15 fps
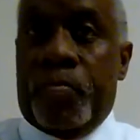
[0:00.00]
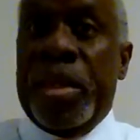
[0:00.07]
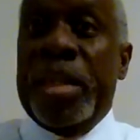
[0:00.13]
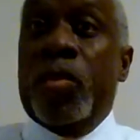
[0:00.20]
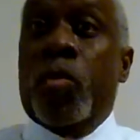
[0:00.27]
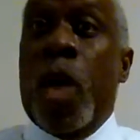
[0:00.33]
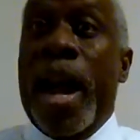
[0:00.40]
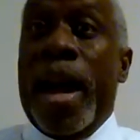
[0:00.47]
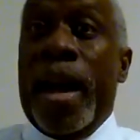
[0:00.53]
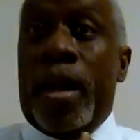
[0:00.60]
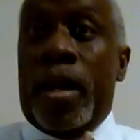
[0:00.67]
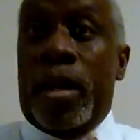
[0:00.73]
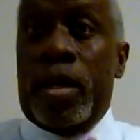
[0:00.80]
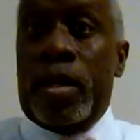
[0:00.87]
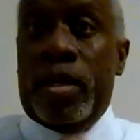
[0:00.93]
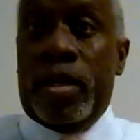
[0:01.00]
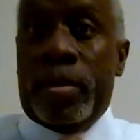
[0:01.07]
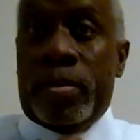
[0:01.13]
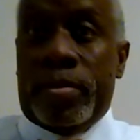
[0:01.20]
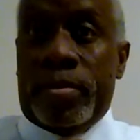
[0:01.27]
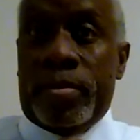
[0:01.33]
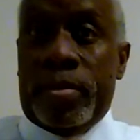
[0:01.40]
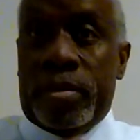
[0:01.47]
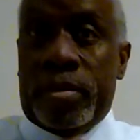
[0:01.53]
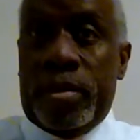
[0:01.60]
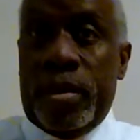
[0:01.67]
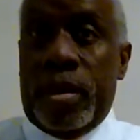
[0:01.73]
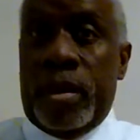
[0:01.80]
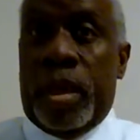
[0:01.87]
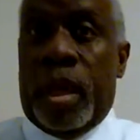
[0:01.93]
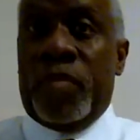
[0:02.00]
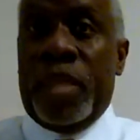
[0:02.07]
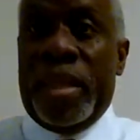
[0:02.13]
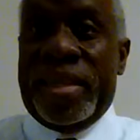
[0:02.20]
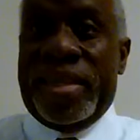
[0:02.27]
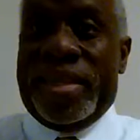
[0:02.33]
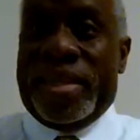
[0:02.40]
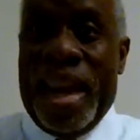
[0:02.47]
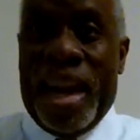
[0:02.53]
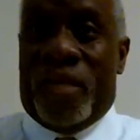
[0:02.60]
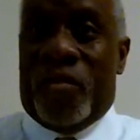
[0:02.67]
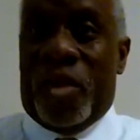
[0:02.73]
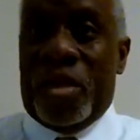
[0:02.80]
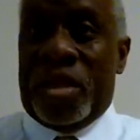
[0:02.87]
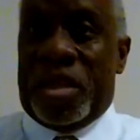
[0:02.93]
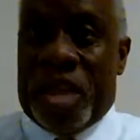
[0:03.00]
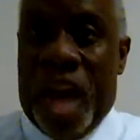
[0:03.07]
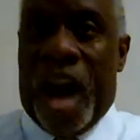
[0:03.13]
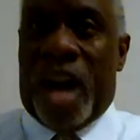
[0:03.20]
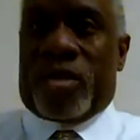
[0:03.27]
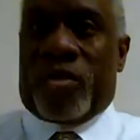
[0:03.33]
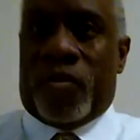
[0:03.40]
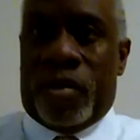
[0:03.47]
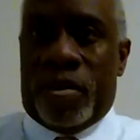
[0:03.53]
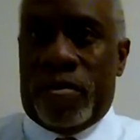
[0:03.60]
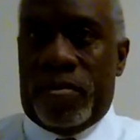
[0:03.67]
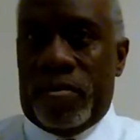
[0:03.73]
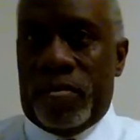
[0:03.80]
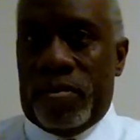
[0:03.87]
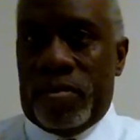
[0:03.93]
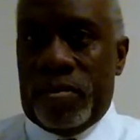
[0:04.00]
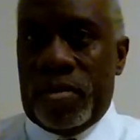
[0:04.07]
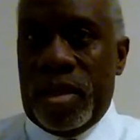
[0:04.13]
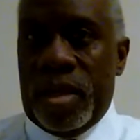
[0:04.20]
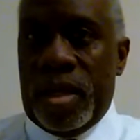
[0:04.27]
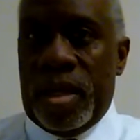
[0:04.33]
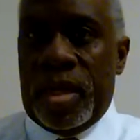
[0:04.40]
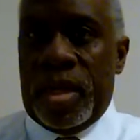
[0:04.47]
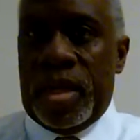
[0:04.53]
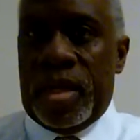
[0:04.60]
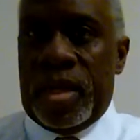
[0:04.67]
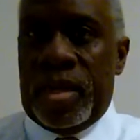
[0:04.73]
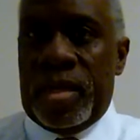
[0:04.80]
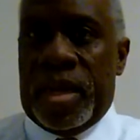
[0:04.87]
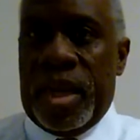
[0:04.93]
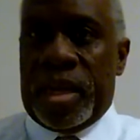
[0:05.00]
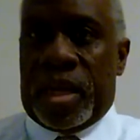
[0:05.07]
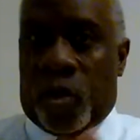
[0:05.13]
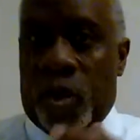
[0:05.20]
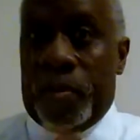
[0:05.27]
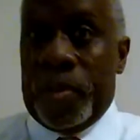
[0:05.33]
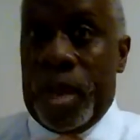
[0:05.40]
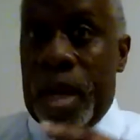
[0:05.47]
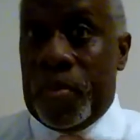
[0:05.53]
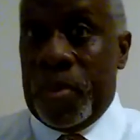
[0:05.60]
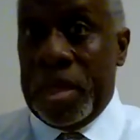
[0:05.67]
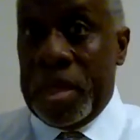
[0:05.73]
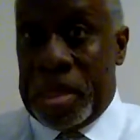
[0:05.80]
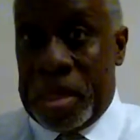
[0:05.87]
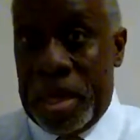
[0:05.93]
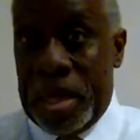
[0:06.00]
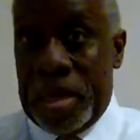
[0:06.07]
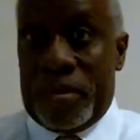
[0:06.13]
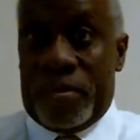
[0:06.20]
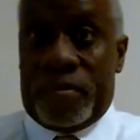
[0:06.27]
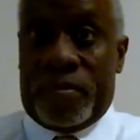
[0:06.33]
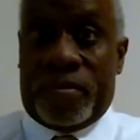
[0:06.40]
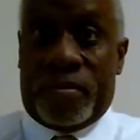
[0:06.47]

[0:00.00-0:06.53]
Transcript: Beware of this devil doctrine that's creeping up in the church.